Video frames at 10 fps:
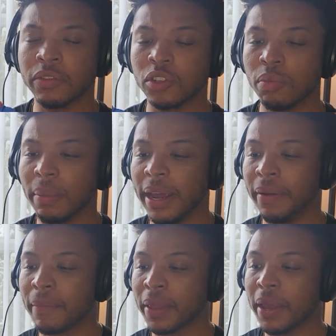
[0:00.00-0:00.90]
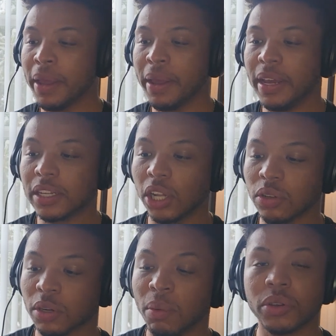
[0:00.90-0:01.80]
of Superman. His
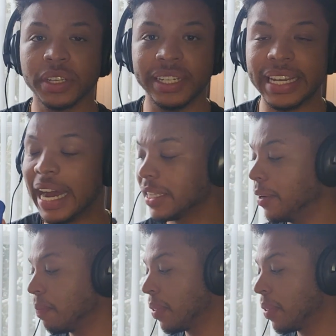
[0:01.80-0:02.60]
clothes are mostly intact.